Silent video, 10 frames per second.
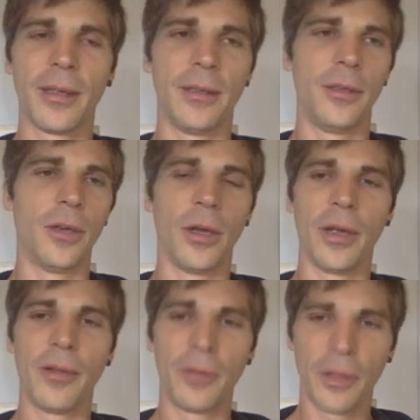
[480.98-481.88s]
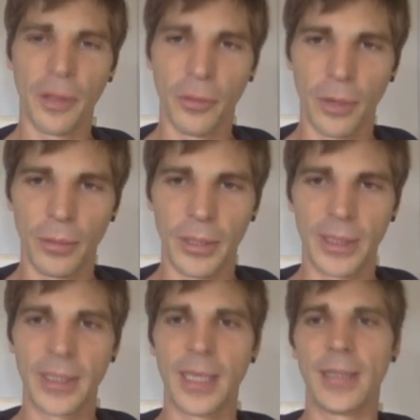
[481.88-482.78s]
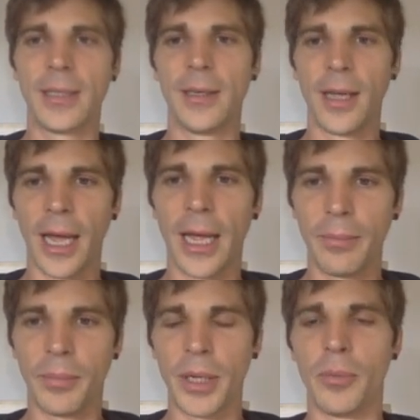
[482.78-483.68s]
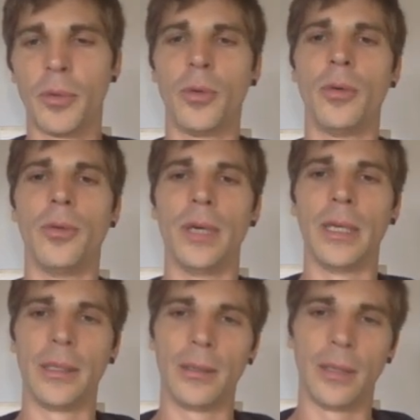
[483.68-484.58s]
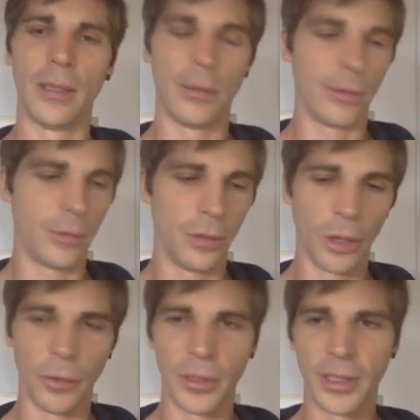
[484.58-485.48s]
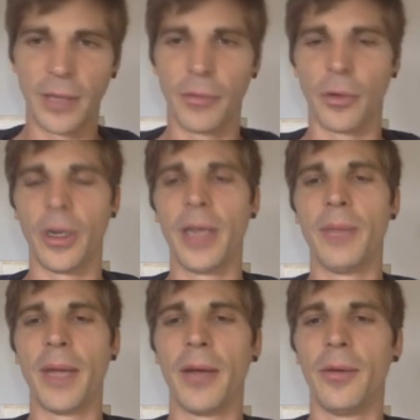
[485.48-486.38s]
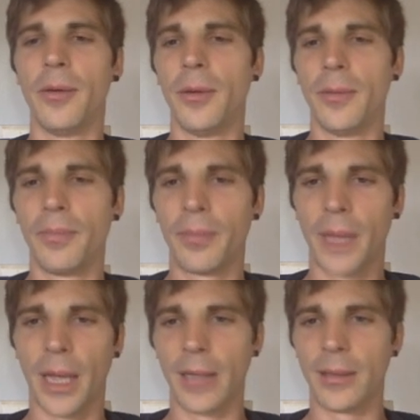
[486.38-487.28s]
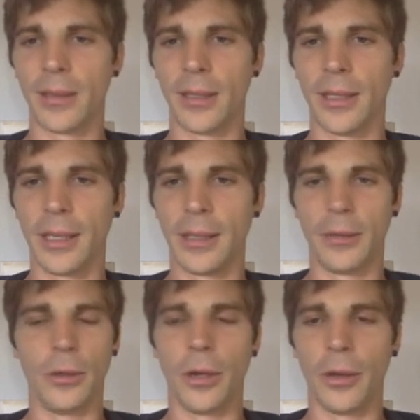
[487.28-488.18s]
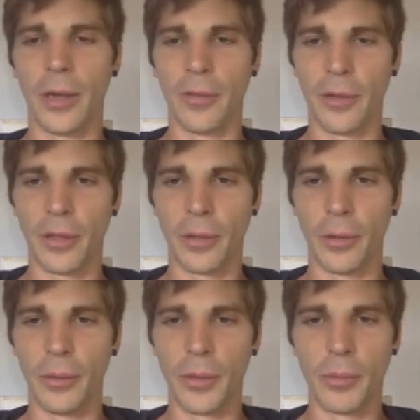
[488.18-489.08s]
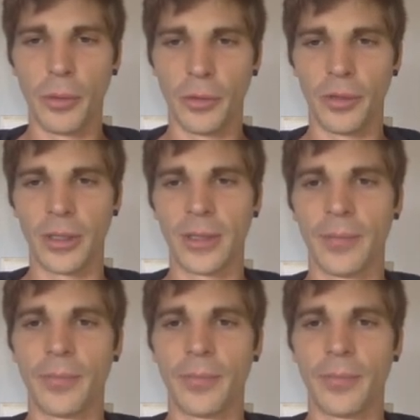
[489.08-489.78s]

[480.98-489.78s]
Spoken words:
you know, everything will be sent, and people will, you know, receive your email, and you know, everything will be perfect.